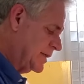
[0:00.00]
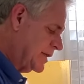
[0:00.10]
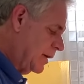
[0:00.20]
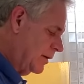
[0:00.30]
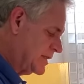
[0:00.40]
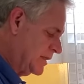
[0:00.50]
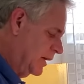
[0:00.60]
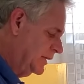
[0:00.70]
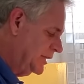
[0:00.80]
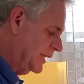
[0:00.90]
So as
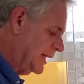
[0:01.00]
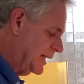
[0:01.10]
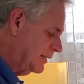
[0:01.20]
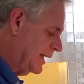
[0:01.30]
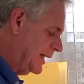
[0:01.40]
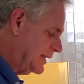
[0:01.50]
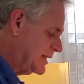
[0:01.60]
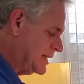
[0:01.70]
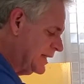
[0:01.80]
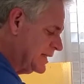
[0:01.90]
long as you got like
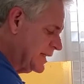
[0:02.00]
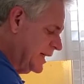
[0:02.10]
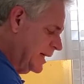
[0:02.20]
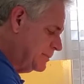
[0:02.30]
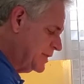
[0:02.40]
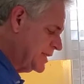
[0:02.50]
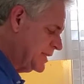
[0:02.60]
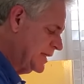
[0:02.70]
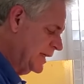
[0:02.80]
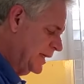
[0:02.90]
6
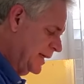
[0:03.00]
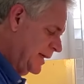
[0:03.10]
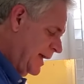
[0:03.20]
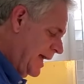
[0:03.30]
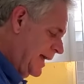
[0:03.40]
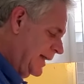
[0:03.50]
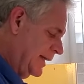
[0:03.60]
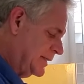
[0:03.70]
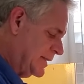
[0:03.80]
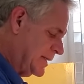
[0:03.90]
cups and
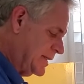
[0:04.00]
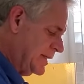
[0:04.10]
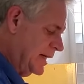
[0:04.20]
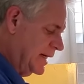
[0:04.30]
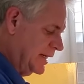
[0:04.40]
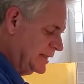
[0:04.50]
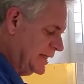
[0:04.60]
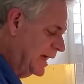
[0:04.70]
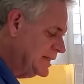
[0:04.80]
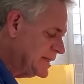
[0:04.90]
it's
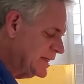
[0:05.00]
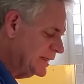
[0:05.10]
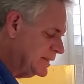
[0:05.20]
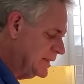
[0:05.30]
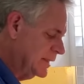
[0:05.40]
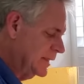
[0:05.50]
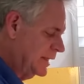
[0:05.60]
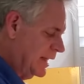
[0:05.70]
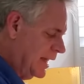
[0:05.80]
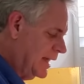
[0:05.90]
tasted,
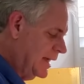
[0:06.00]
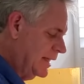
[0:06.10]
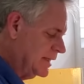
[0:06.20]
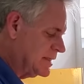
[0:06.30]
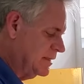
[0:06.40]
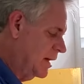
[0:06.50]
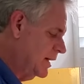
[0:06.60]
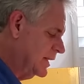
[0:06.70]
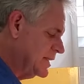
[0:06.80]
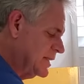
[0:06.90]
and as
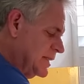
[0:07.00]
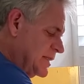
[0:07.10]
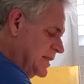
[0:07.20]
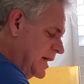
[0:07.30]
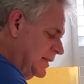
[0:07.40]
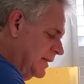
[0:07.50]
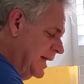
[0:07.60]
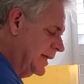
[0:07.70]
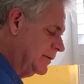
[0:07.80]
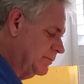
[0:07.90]
long as it's not
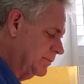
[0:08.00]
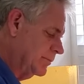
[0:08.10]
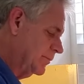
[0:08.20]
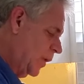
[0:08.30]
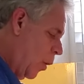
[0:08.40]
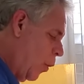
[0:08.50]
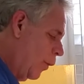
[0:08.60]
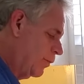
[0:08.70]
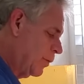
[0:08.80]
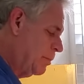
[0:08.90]
like
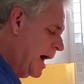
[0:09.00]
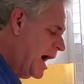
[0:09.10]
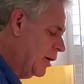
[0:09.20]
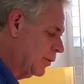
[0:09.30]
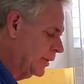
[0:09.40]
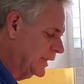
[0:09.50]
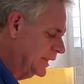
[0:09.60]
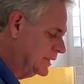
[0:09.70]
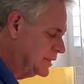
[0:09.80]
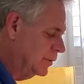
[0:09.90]
overpowering
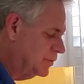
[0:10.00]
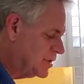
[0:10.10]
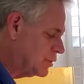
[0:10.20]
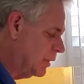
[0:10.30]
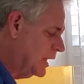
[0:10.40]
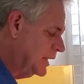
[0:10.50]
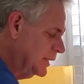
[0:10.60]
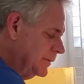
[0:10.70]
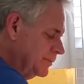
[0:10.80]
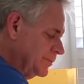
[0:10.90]
and too
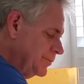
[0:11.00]
strong,